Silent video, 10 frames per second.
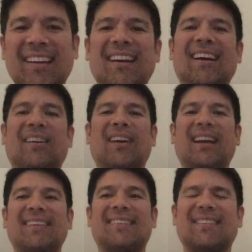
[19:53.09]
All
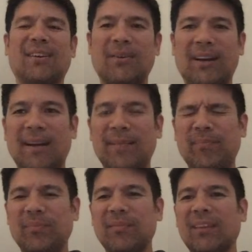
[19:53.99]
right, so
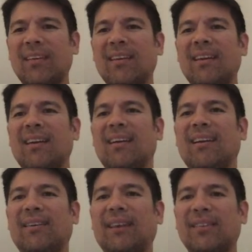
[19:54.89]

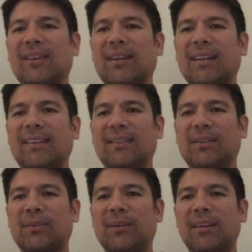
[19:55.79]
okay, so I got the
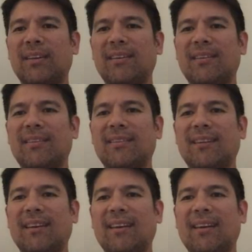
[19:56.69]
code right here,
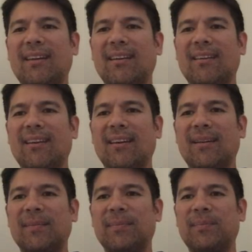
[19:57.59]
and
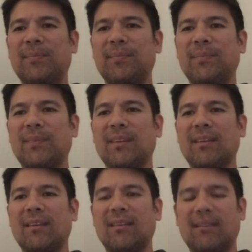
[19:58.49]
I'm
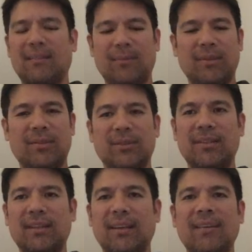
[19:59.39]
going to
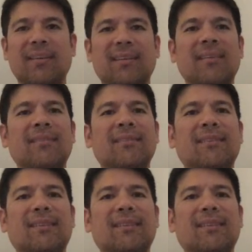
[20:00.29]
turn that in.